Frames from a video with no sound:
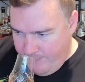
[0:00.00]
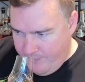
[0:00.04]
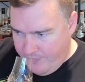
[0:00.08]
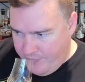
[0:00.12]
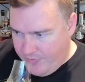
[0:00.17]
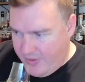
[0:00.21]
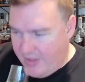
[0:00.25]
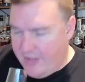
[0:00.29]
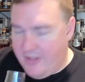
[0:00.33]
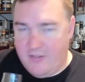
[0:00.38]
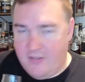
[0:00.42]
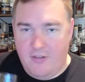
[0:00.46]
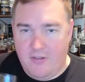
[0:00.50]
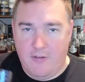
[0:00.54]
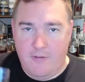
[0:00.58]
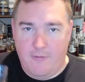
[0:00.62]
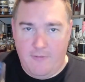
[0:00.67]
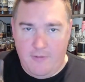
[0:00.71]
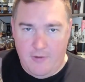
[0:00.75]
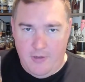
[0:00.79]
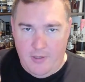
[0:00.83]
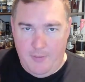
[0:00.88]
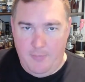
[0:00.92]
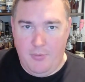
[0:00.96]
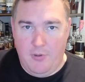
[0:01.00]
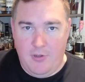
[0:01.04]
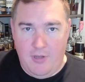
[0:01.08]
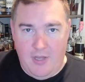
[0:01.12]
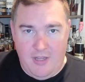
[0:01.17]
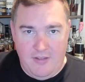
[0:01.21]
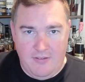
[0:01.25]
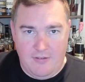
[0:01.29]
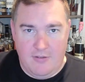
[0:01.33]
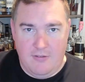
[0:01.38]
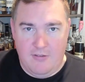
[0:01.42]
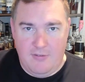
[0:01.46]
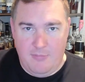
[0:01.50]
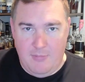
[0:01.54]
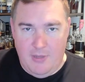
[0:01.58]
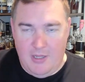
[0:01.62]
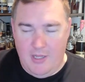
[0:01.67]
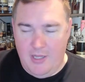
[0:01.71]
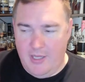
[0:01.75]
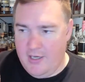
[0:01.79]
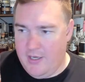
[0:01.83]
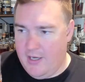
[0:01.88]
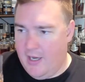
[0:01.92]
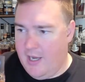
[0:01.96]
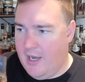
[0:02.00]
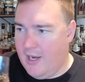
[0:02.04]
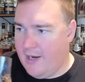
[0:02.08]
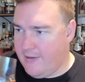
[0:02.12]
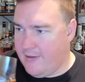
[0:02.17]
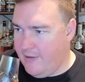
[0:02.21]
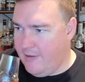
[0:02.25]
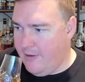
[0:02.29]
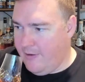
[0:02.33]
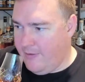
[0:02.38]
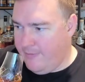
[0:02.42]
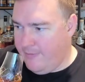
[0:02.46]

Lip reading: This is a very pleasant smelling KoK, though.